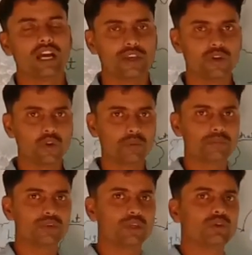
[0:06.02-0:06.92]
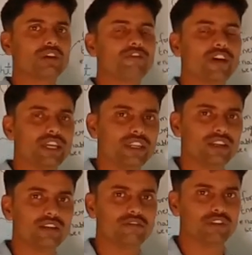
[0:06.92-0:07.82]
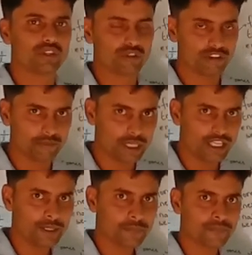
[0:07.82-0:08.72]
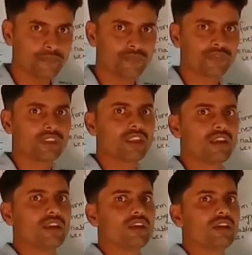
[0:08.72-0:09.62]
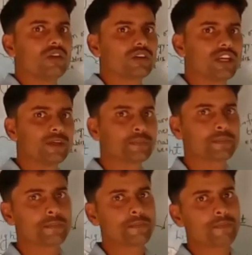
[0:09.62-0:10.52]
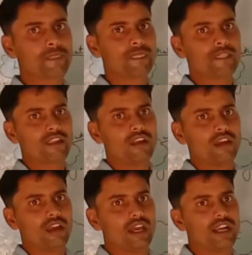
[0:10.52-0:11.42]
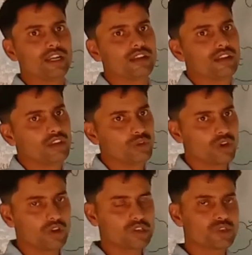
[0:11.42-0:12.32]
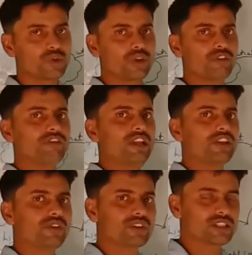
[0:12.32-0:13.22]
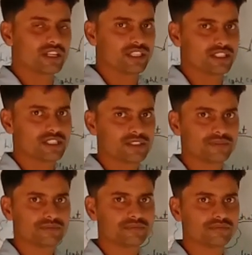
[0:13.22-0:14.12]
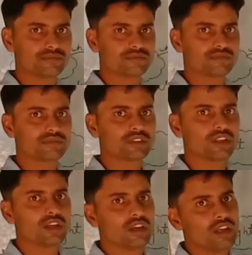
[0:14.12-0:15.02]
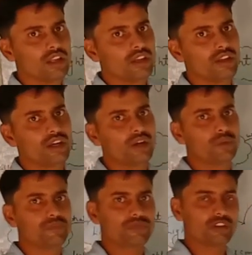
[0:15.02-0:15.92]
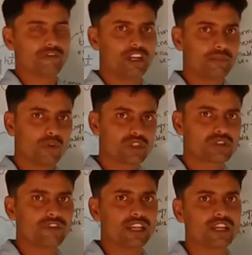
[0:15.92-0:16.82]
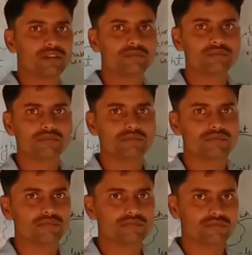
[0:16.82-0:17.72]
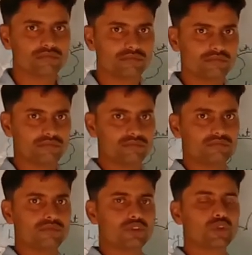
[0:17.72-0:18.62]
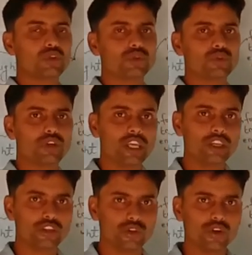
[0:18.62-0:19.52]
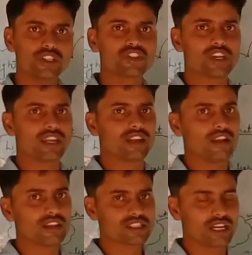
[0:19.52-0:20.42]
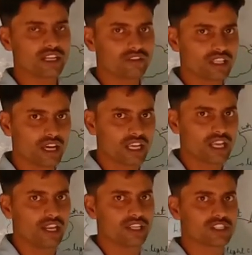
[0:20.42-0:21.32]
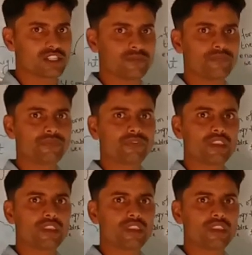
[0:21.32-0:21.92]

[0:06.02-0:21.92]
I hope you are fine with your family, okay? And you are also doing well in your studies. Now, very most welcome to you in your channel Study with Akhilesh.